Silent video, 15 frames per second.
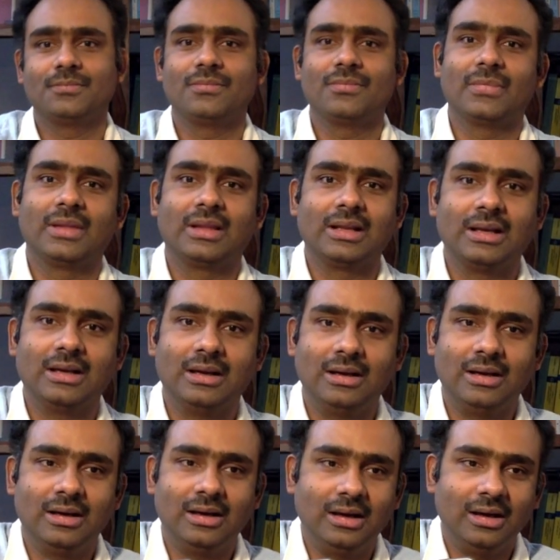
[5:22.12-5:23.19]

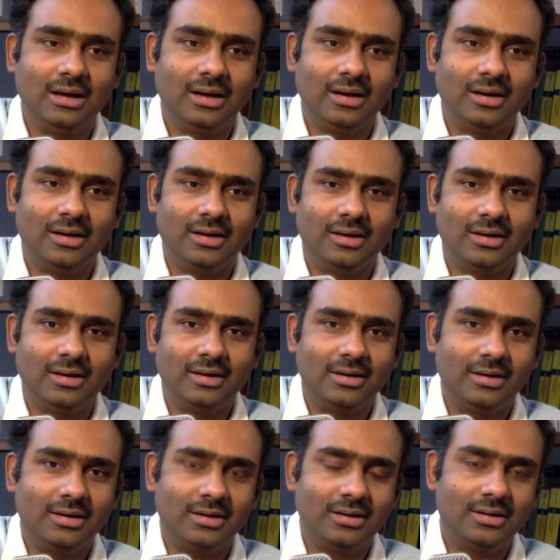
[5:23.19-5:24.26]

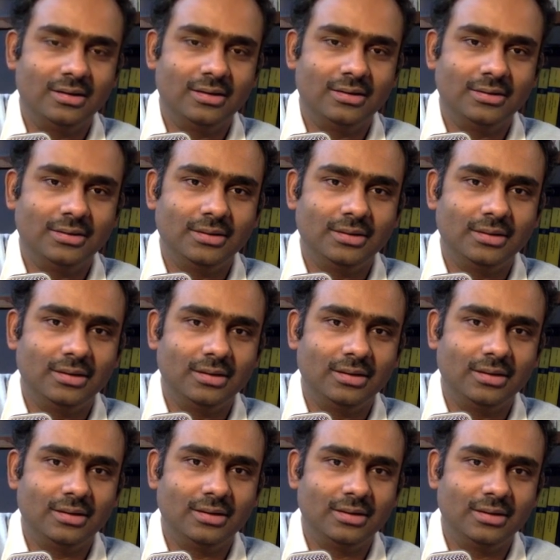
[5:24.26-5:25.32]

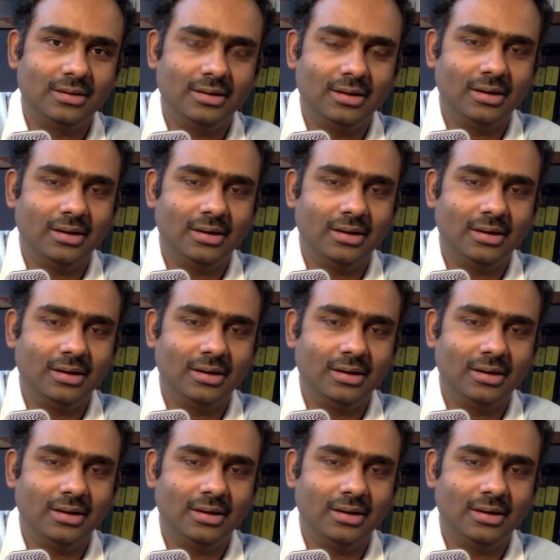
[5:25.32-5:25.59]
(silence)